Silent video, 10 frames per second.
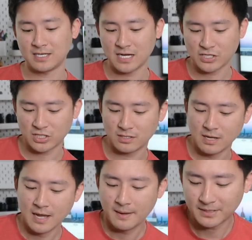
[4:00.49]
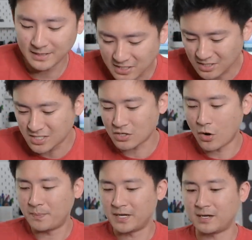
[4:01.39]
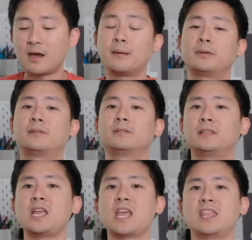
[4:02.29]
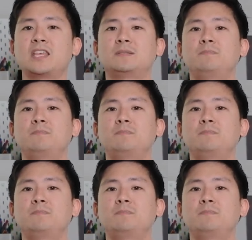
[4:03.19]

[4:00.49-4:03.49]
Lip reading: connection, but let's just open it up. Look at this